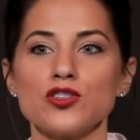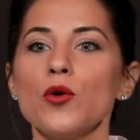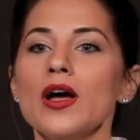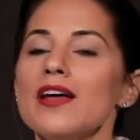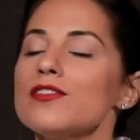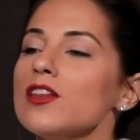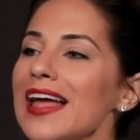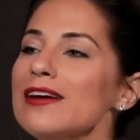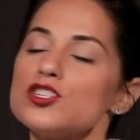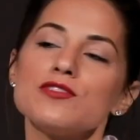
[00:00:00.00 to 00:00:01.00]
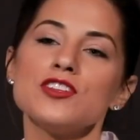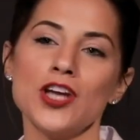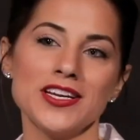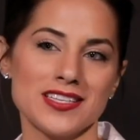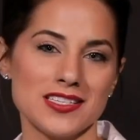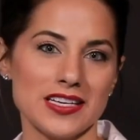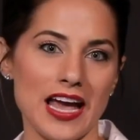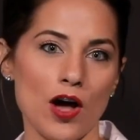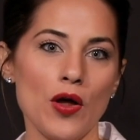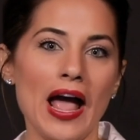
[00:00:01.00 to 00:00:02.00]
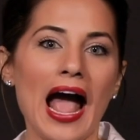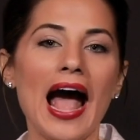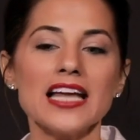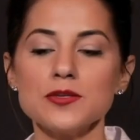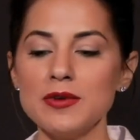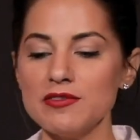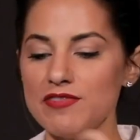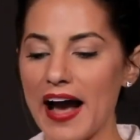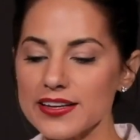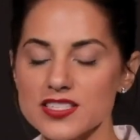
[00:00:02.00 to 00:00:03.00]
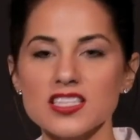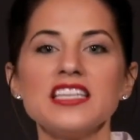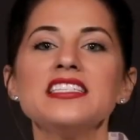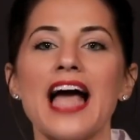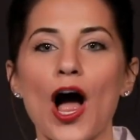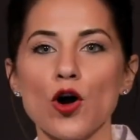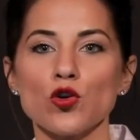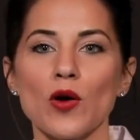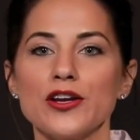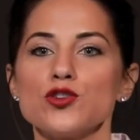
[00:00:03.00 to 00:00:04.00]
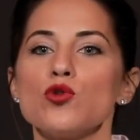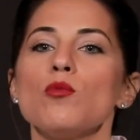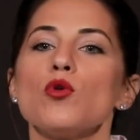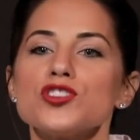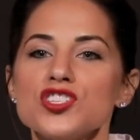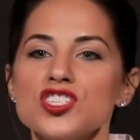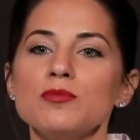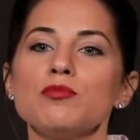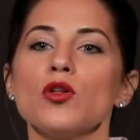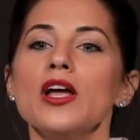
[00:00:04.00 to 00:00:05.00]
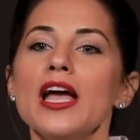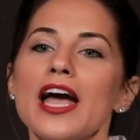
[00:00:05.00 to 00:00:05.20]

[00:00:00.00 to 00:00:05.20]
So the language of the Genesis account had to be vastly downgraded to a more simple